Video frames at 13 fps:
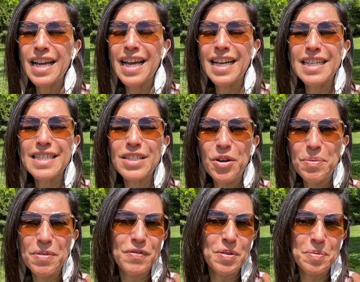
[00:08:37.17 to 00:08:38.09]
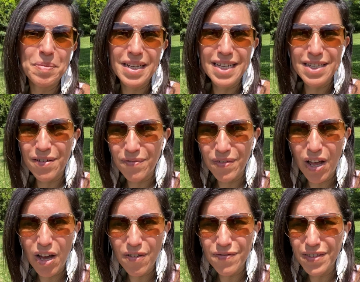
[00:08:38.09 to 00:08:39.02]
And it's coming from a place of
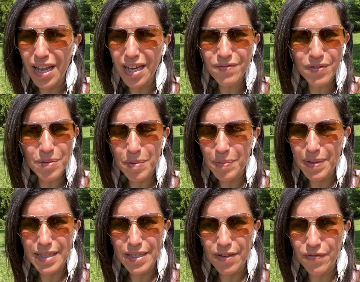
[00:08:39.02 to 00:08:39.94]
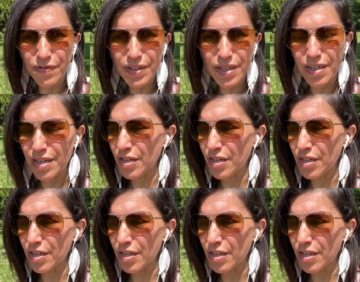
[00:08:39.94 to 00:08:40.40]
love, not from a place of fear.